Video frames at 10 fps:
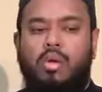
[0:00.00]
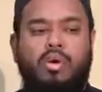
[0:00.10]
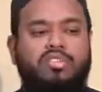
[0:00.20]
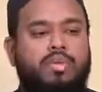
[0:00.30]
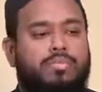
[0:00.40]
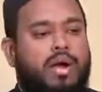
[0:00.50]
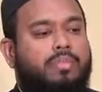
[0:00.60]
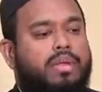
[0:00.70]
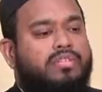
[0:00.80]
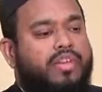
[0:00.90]
What's the
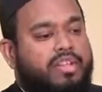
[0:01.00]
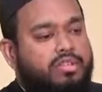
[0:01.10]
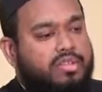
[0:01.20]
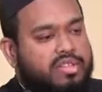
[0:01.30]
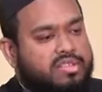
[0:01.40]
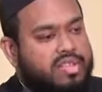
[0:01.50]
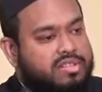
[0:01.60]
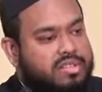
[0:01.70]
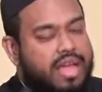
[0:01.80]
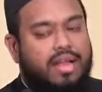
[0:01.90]
problem if I do this,
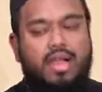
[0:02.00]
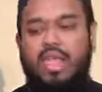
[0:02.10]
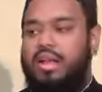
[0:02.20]
this, that?